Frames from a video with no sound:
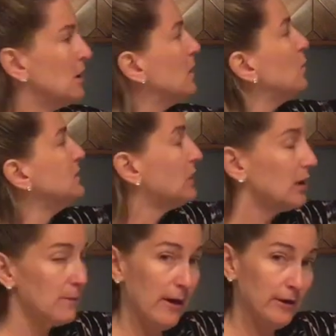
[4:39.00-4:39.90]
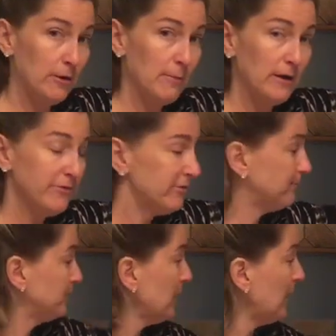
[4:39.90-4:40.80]
we talk about our month,
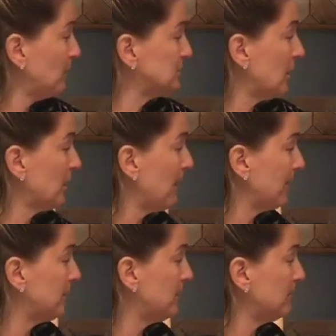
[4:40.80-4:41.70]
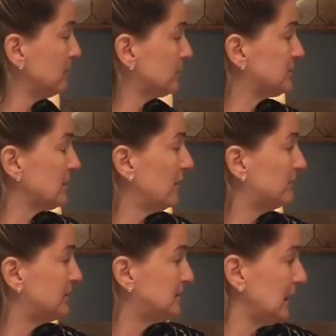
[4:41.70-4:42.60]
and we talk about the numbers of
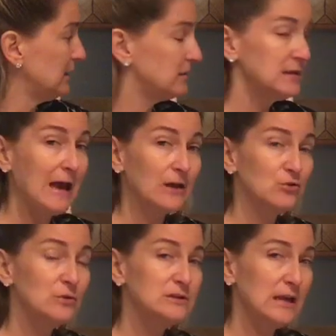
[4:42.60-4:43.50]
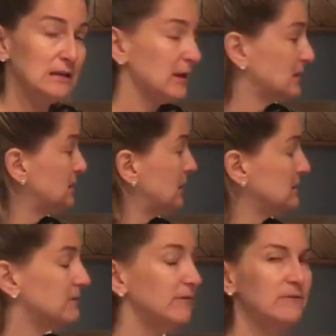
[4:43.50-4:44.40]
the date, the actual date, like today's
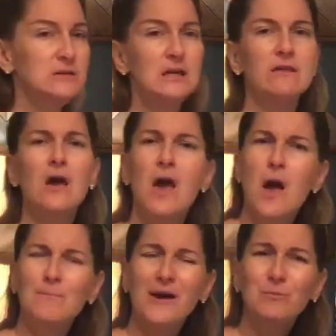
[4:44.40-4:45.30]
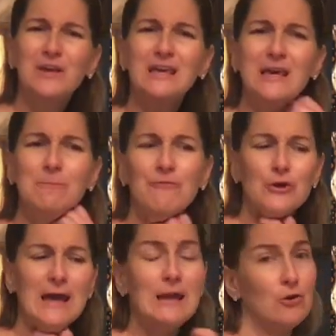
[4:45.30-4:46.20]
the 15th. but we keep
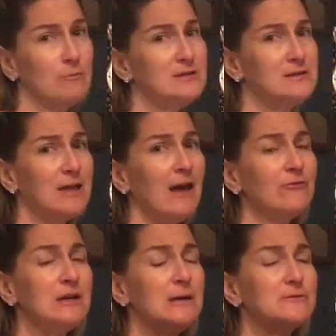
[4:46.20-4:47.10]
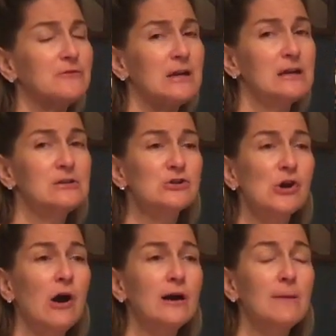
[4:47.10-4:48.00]
forgetting, or Mrs. Gaffney keeps forgetting, to
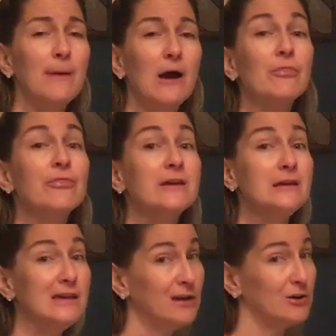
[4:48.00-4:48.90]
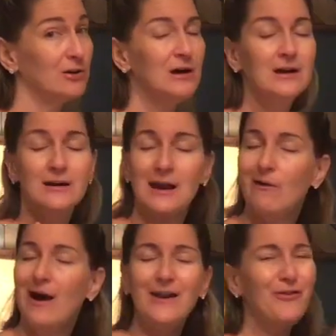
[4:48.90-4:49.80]
talk about the year. Now,
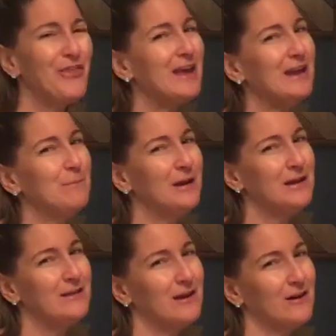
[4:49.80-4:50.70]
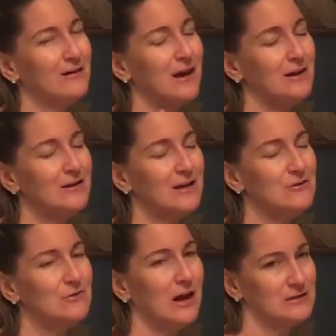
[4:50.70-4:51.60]
I don't think anybody there no, you
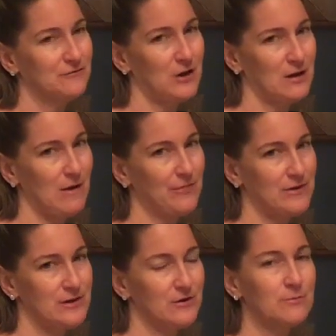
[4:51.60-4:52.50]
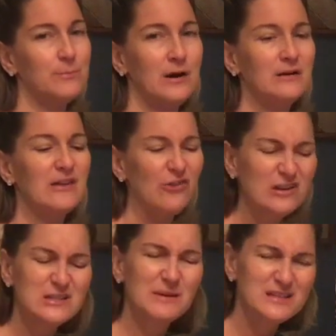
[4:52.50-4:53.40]
guys forgot about the year, but I thought
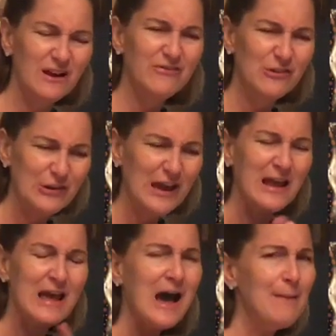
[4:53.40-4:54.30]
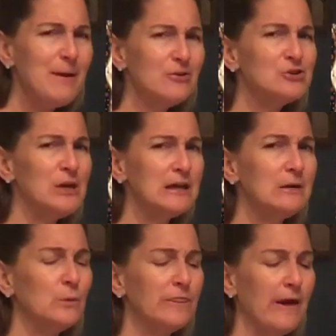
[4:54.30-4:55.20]
to myself the other day, I better check in
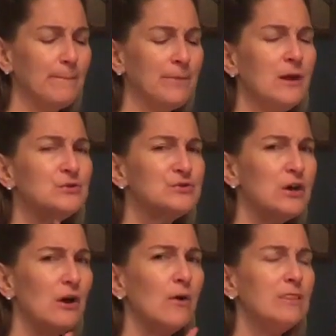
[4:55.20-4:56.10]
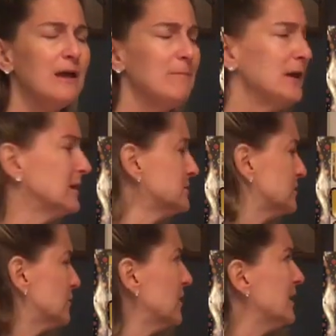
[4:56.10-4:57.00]
with them. So let me ask
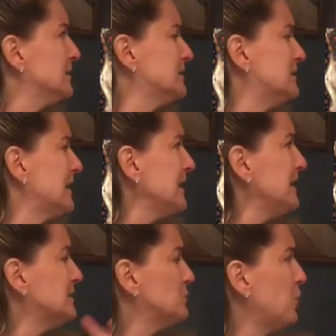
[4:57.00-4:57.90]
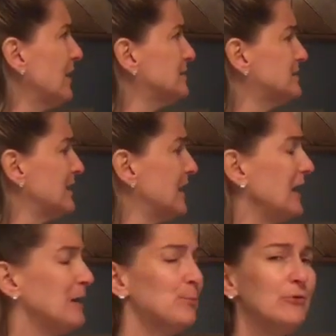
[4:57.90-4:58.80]
you, today is Wednesday,
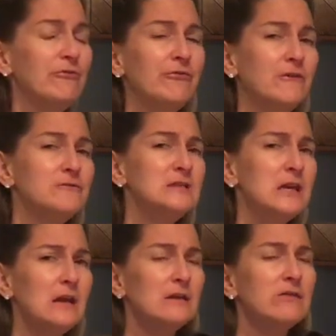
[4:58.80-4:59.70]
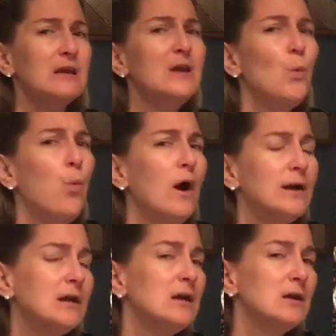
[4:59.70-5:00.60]
April 15th, in
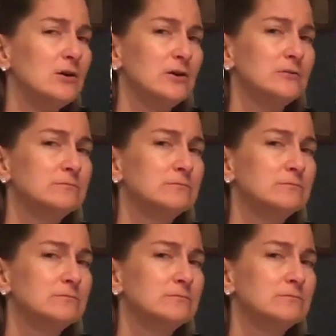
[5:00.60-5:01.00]
what year?